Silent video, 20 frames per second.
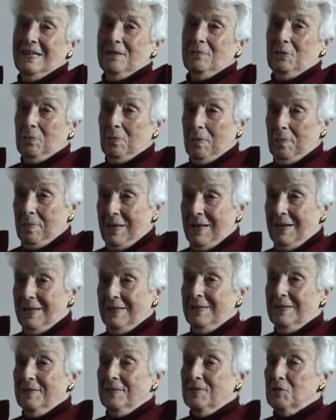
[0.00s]
we were
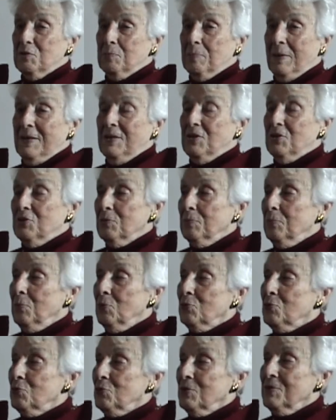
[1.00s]
married in the Spanish and
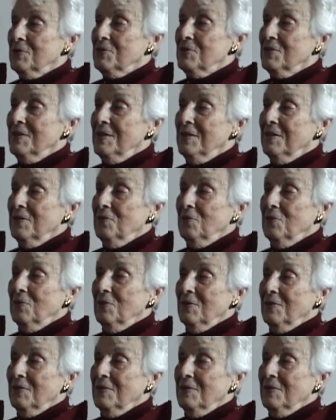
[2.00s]
Portuguese synagogue.